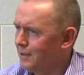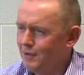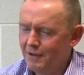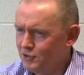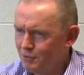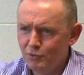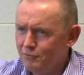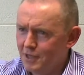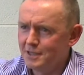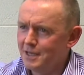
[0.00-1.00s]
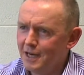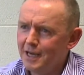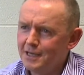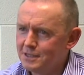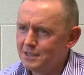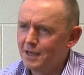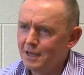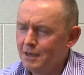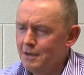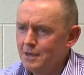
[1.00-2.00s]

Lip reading: haven't you moved on to the latest thing?"